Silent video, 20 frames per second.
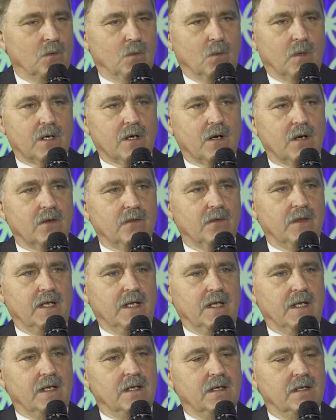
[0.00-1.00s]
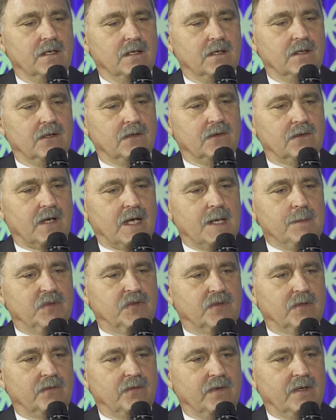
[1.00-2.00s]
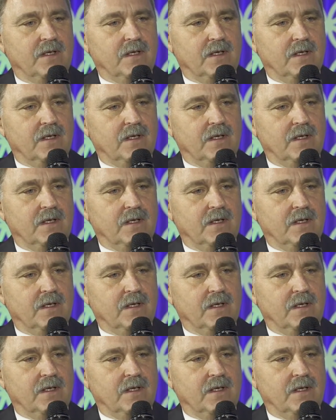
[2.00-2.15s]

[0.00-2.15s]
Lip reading: What are the types of